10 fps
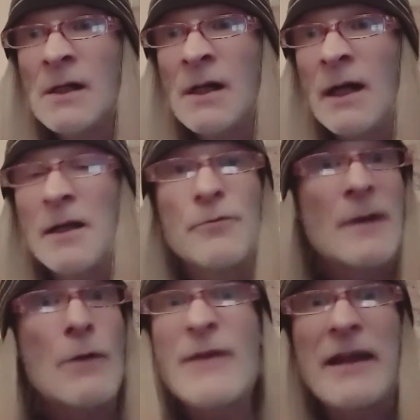I
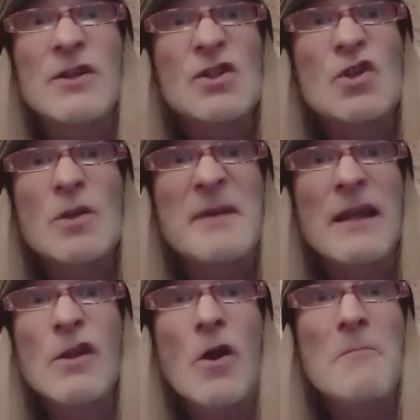reckon there's going to be a
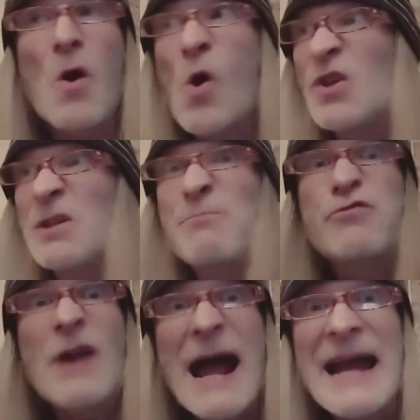lot more
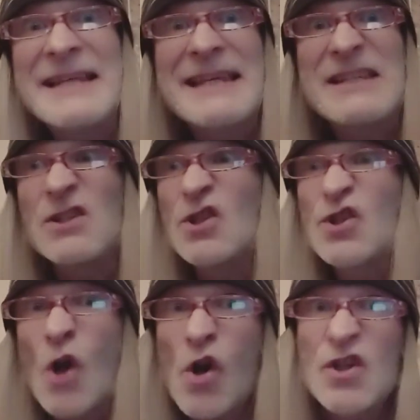surprises and
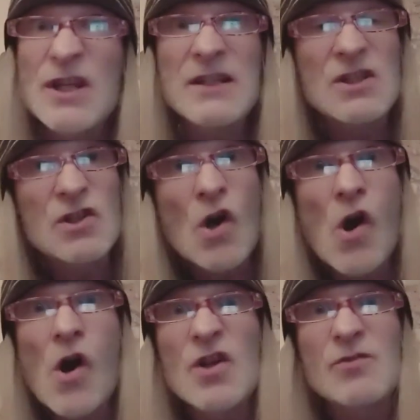shocks in
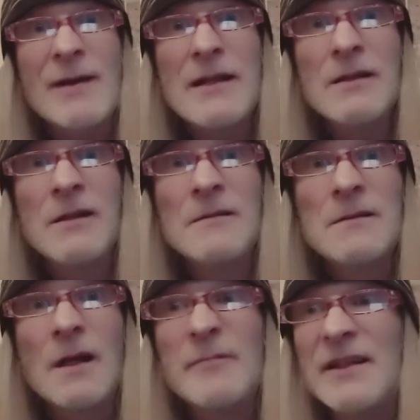store as well.
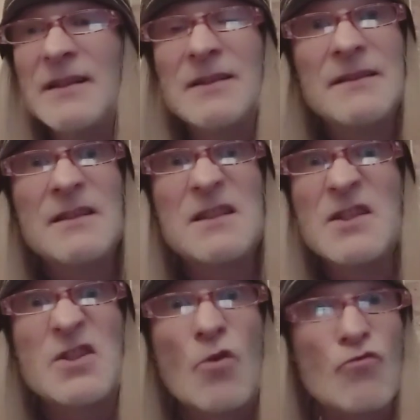I mean, this
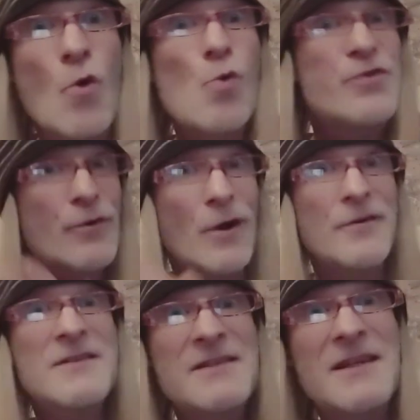is the road they're on,
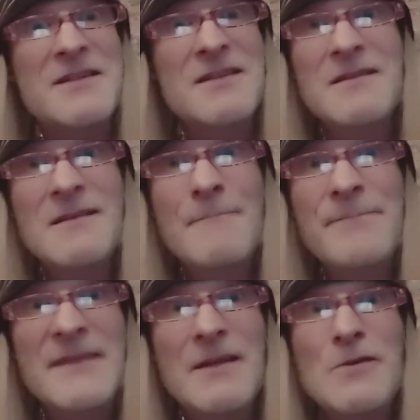isn't it?
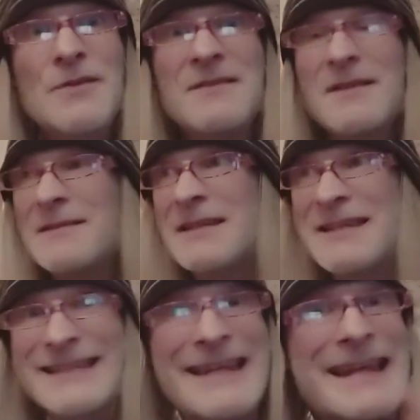You know, this
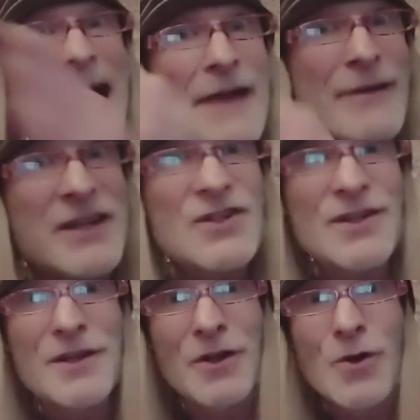is the
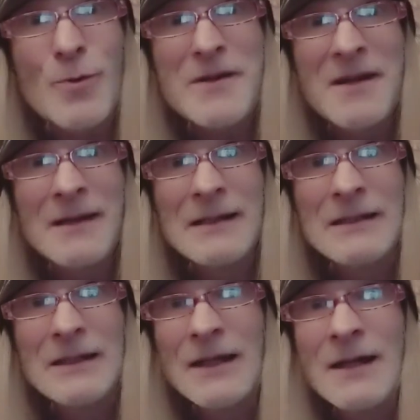direction they're going.
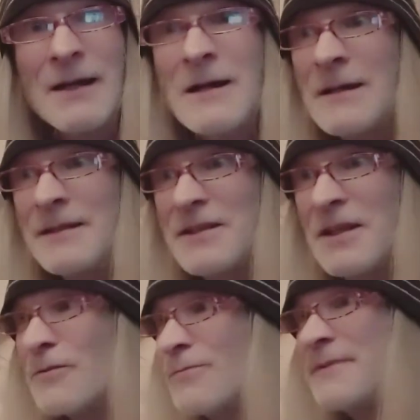
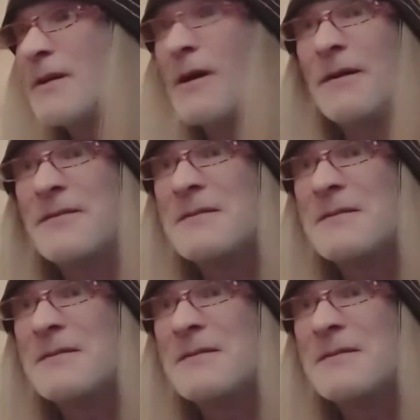To, you know,